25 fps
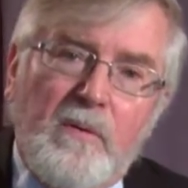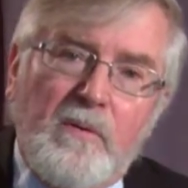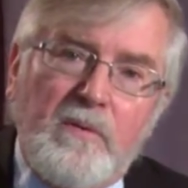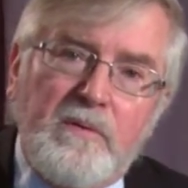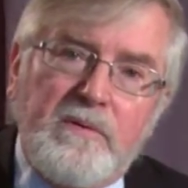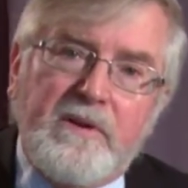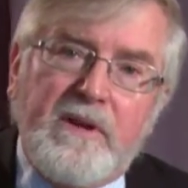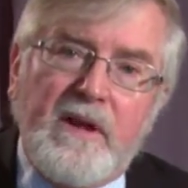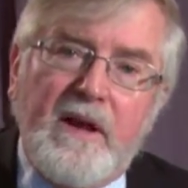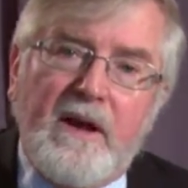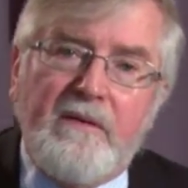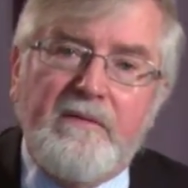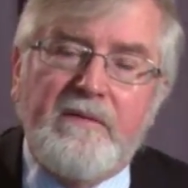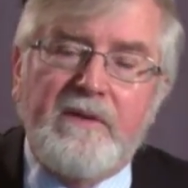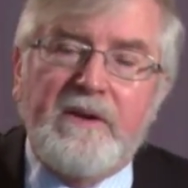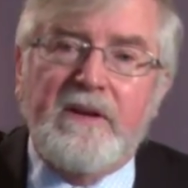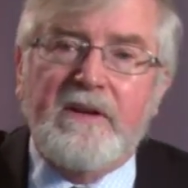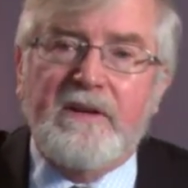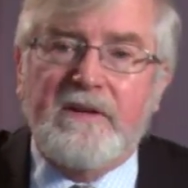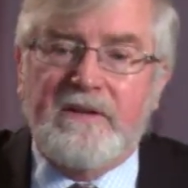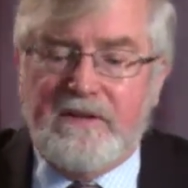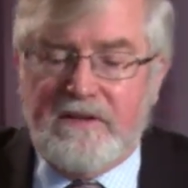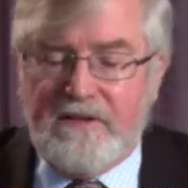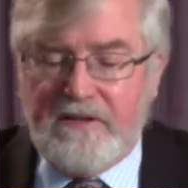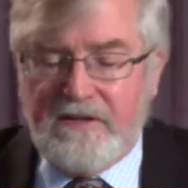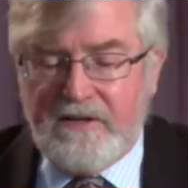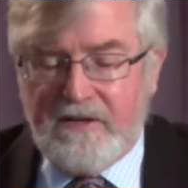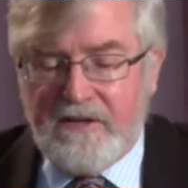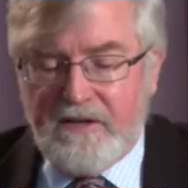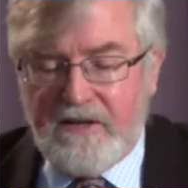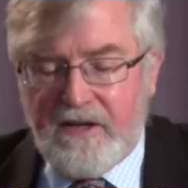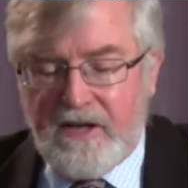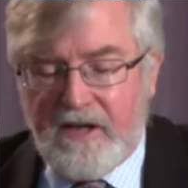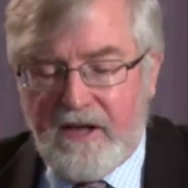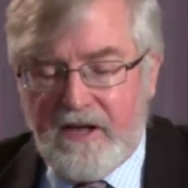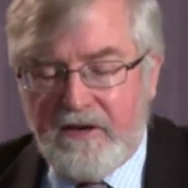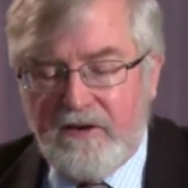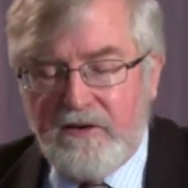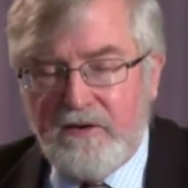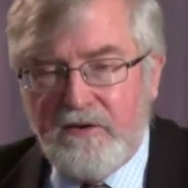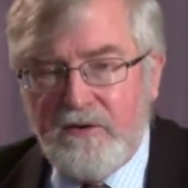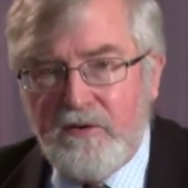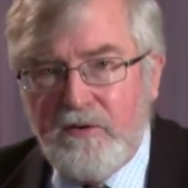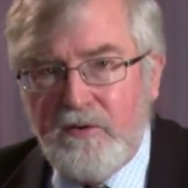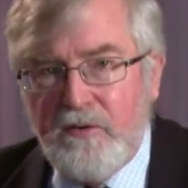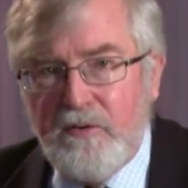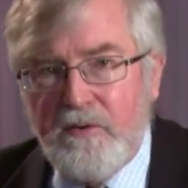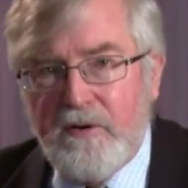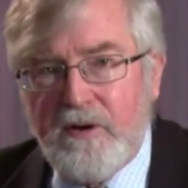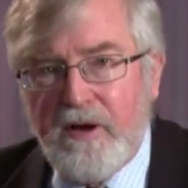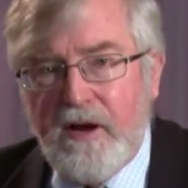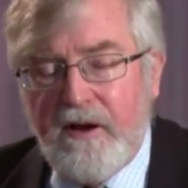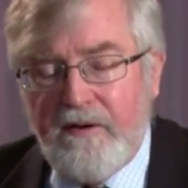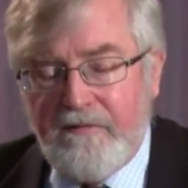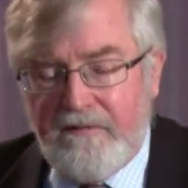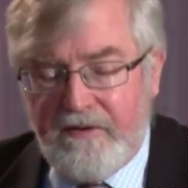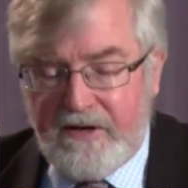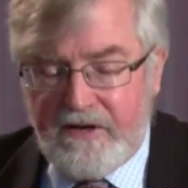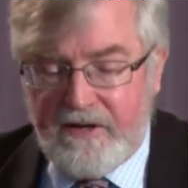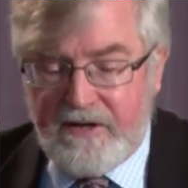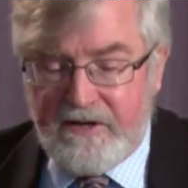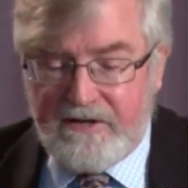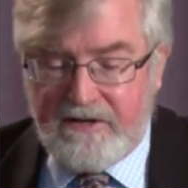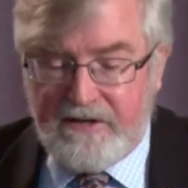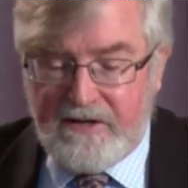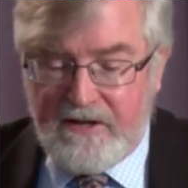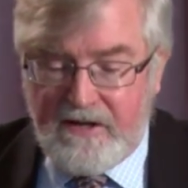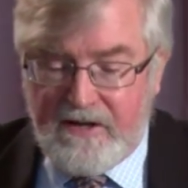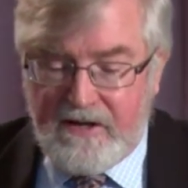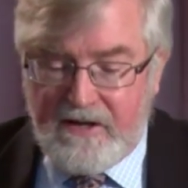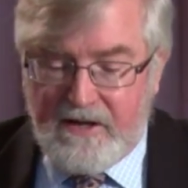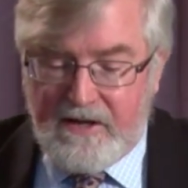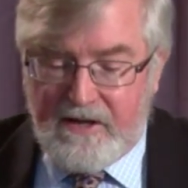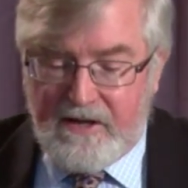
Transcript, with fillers: old covenant and new covenant,